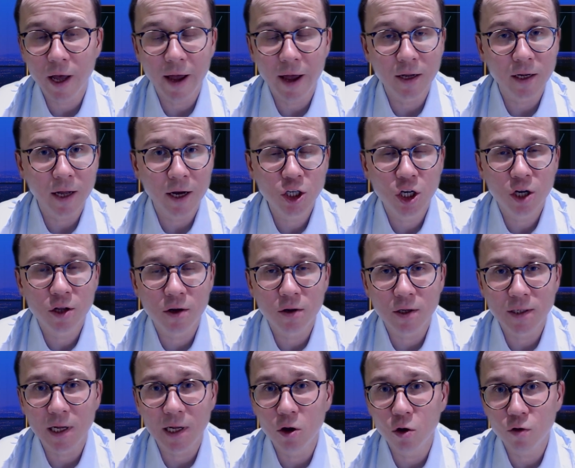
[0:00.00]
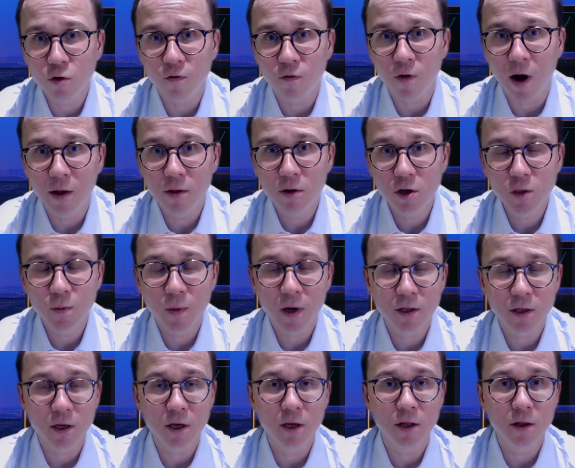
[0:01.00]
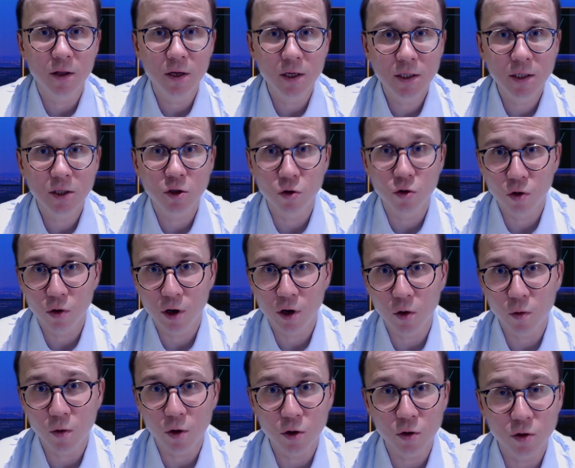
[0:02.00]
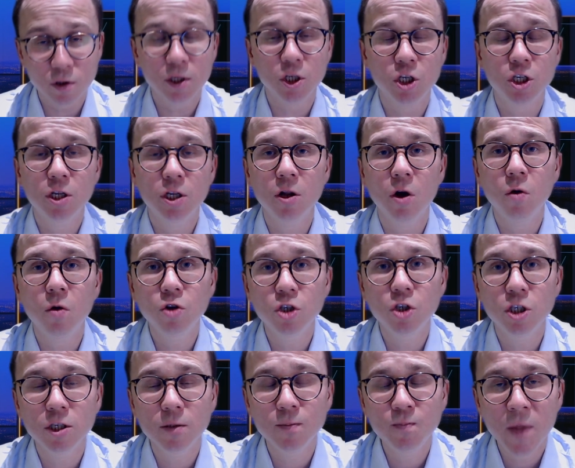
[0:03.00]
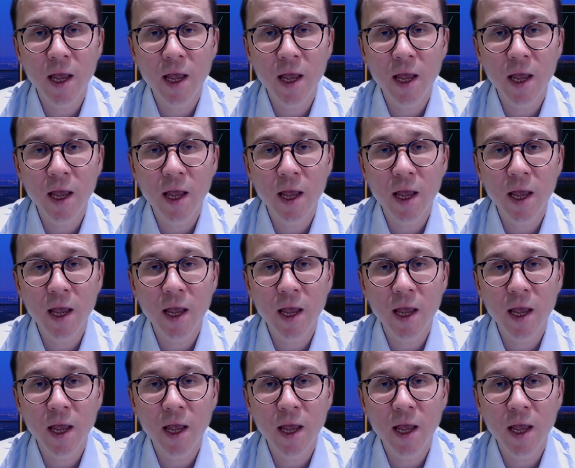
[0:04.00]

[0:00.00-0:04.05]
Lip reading: and actually there is a lot of others, but in this tutorial we'll use DigitalOcean.